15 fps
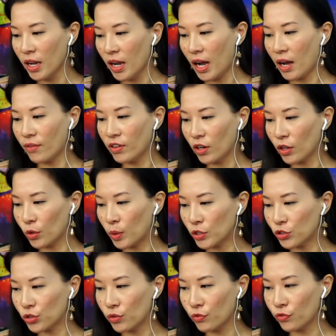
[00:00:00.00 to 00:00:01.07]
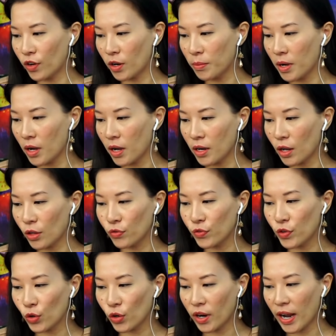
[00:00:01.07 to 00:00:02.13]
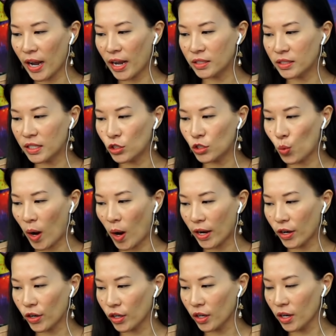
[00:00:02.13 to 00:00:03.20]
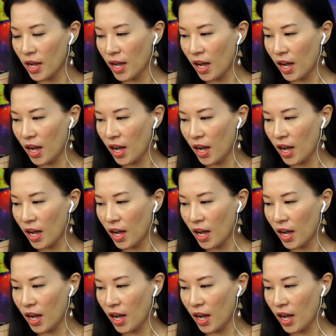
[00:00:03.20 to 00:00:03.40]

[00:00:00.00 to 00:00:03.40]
I have another question from another viewer, Andy Dwyer.